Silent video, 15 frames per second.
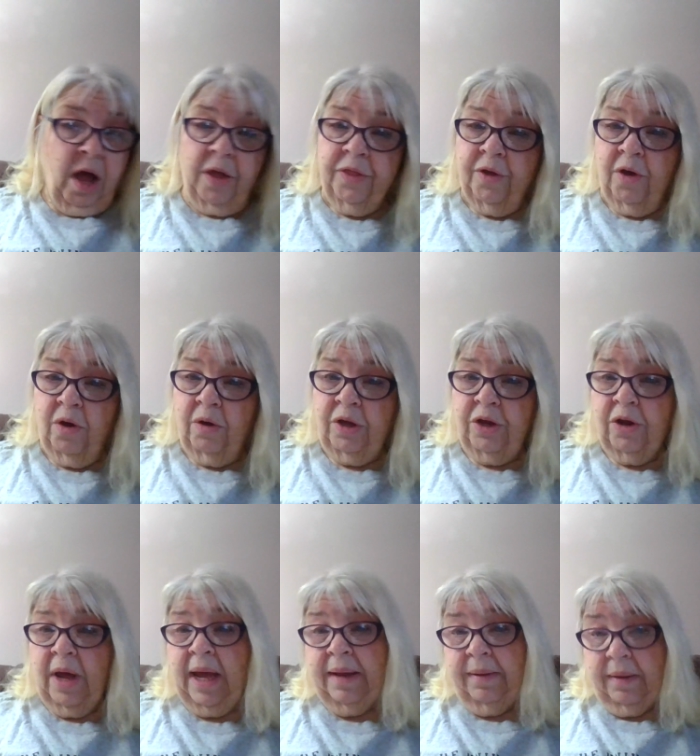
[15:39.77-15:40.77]
Although, you
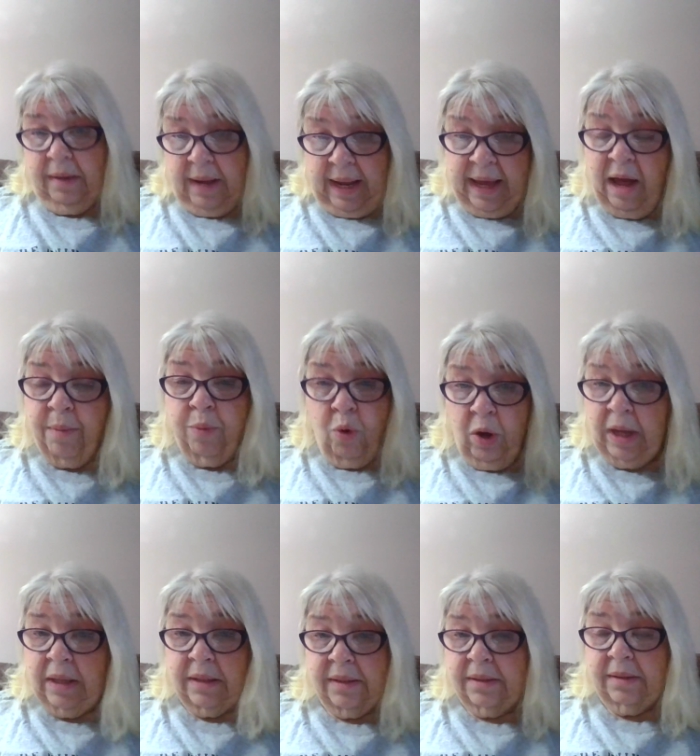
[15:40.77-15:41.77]
know, I, I count
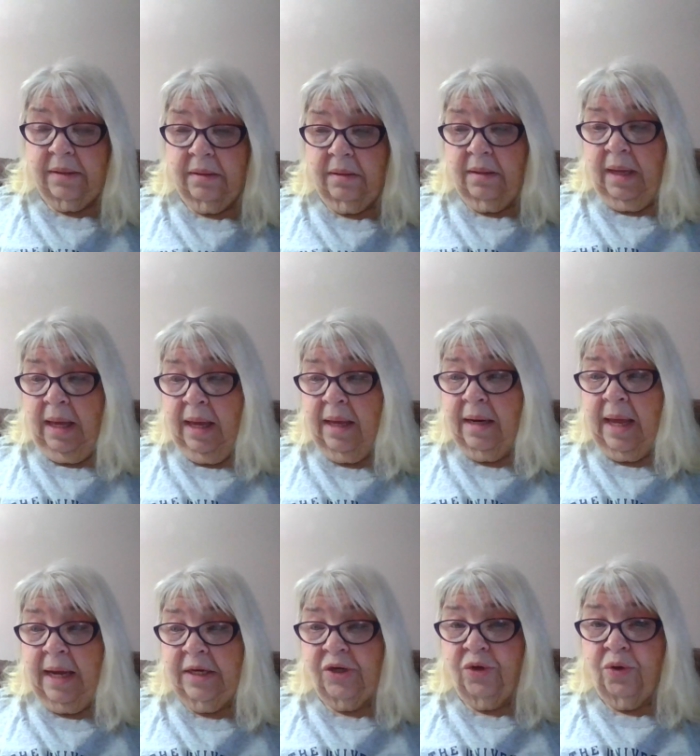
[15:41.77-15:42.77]
points and
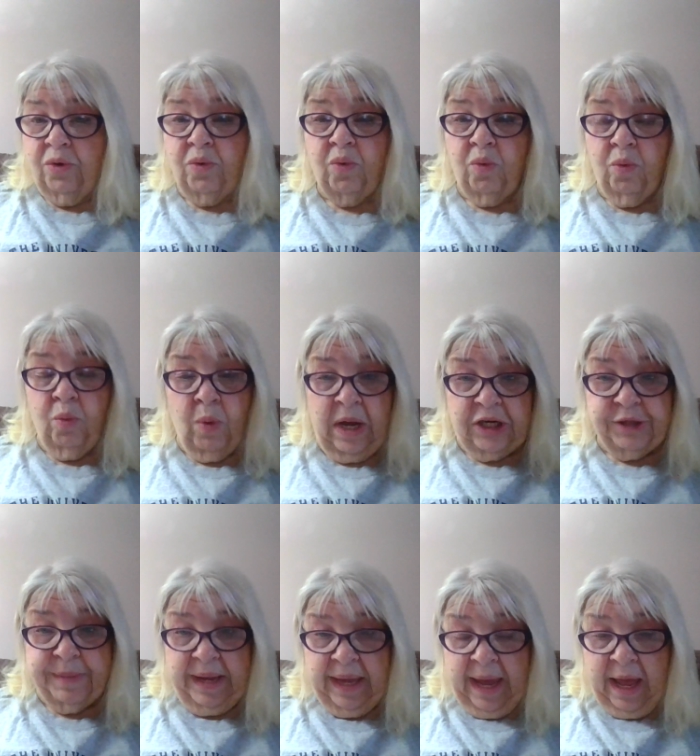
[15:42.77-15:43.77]
I do
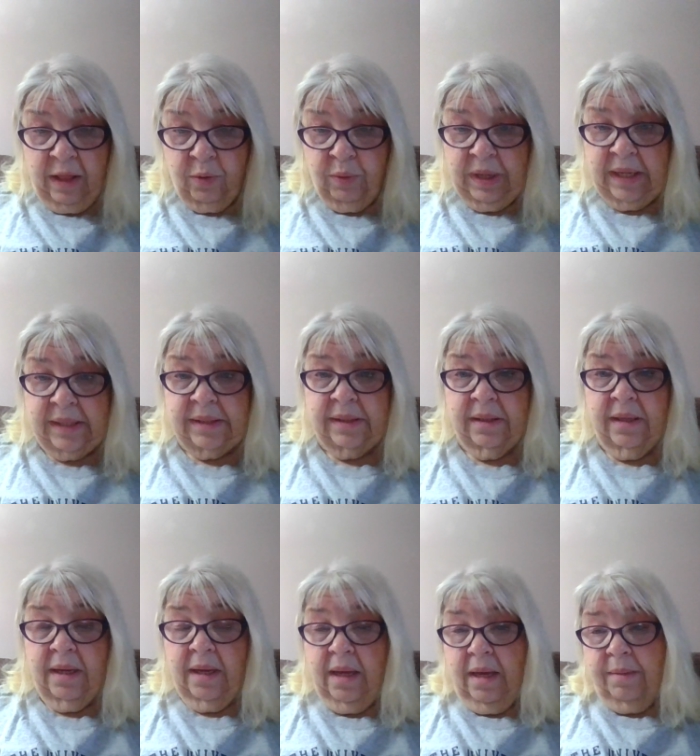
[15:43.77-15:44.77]
watch my calories
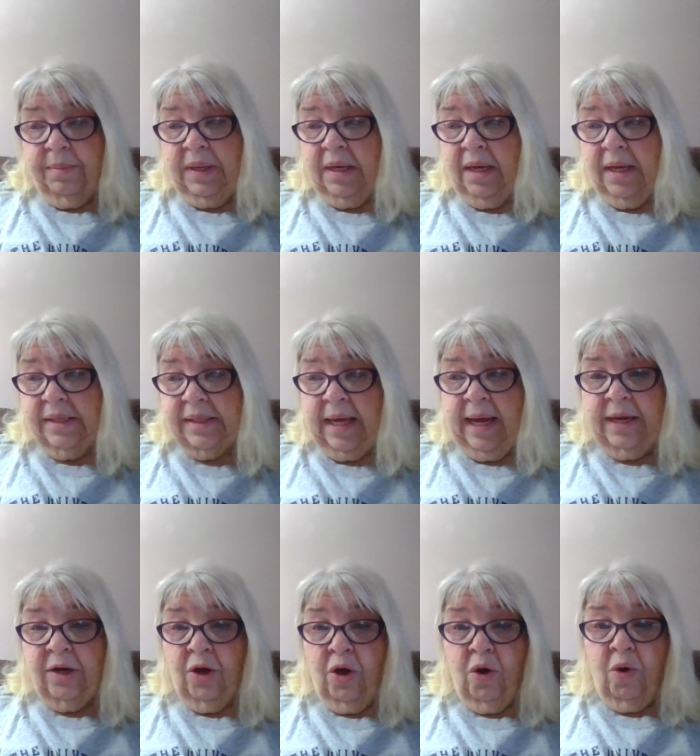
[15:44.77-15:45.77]
because
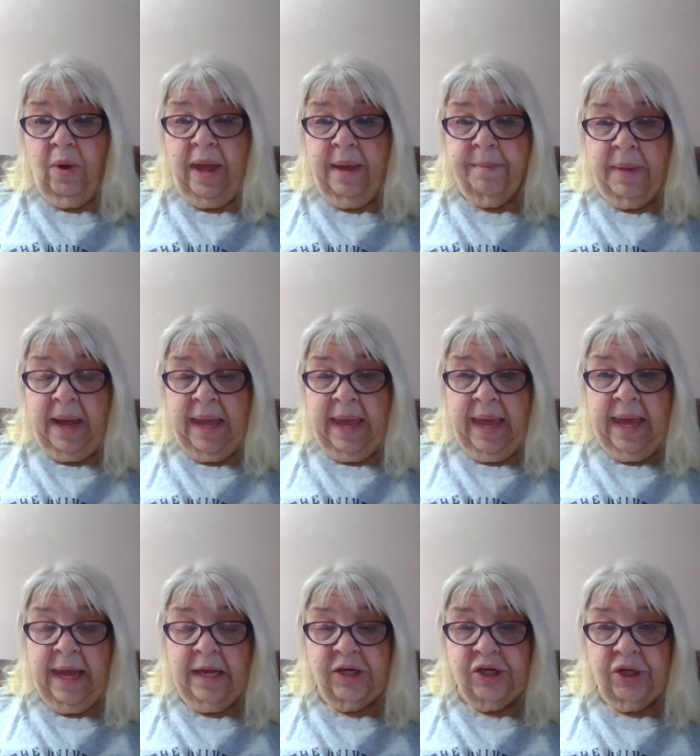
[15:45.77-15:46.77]
I know at my
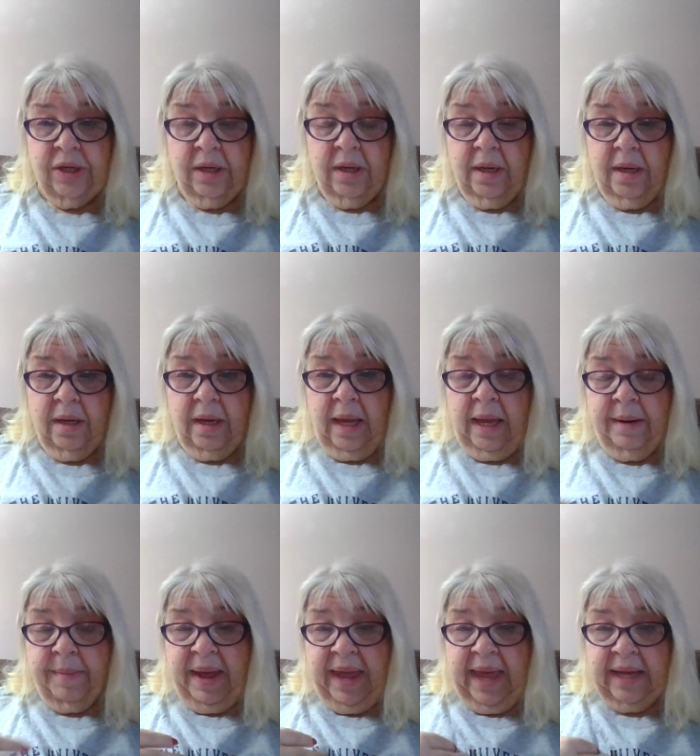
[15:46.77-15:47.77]
age
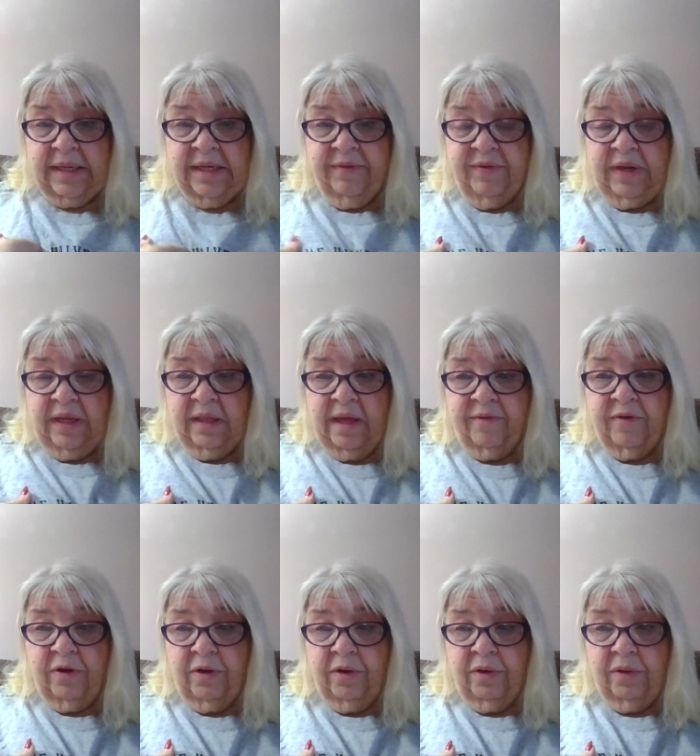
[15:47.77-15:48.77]
and my activity
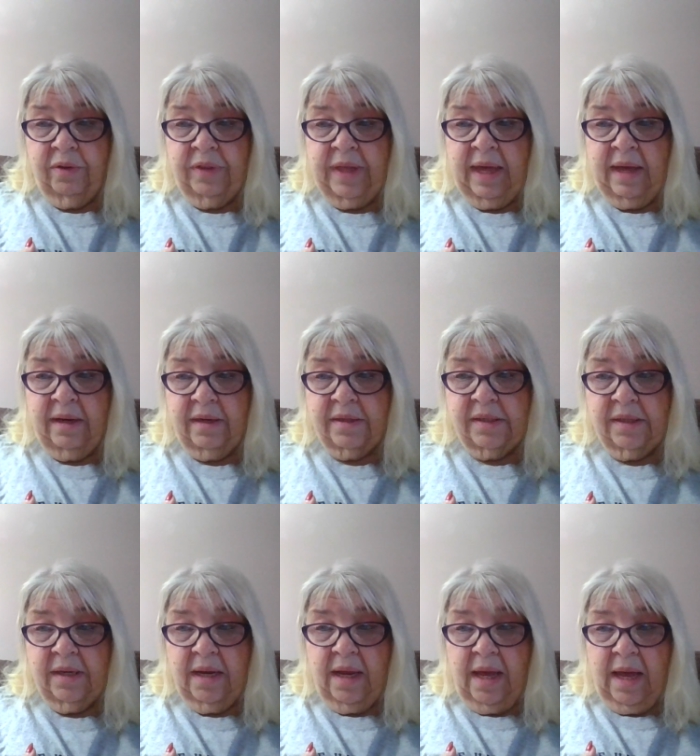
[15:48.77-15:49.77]
level that
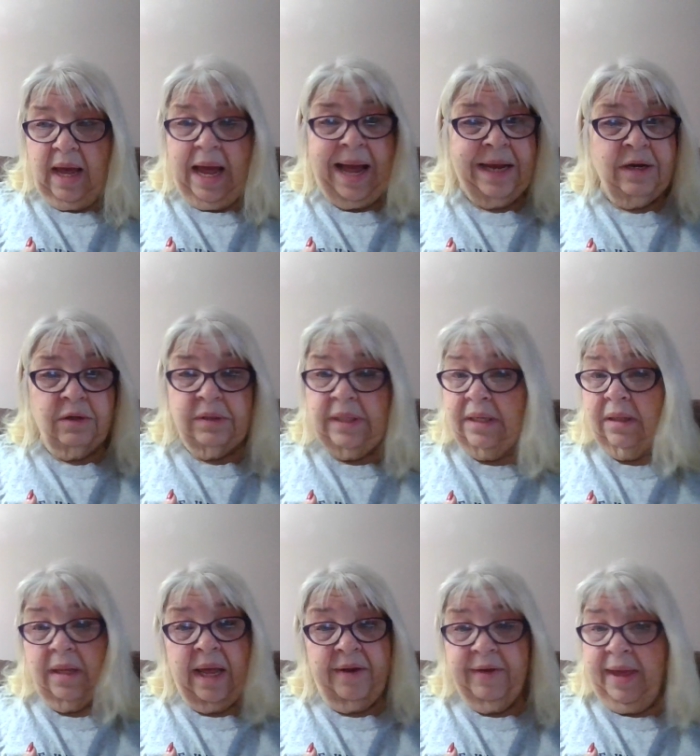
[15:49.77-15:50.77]
I don't need
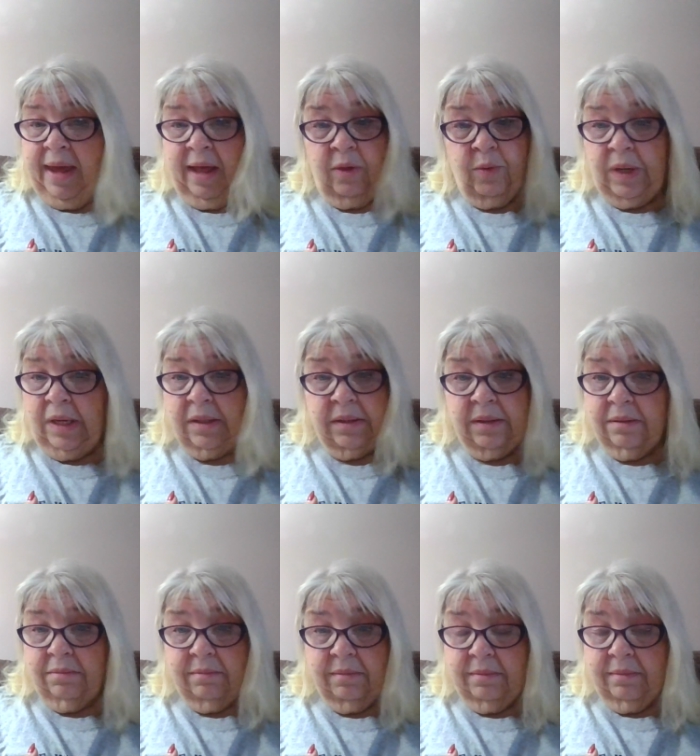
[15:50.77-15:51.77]
a lot of
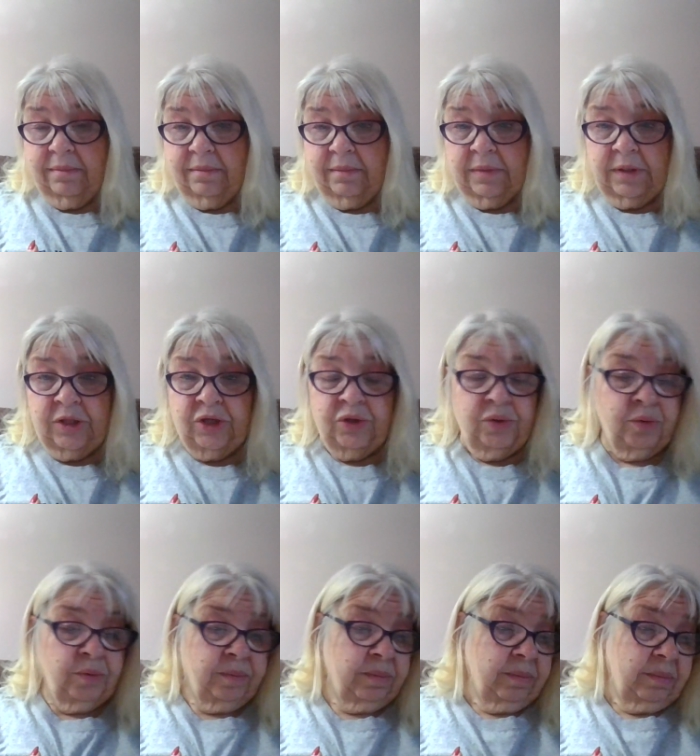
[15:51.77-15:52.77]
calories
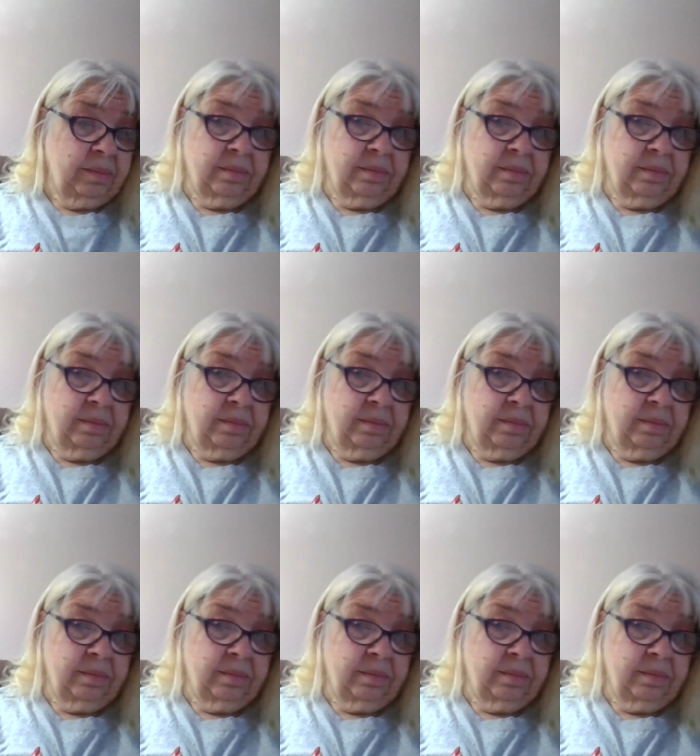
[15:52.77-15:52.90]
to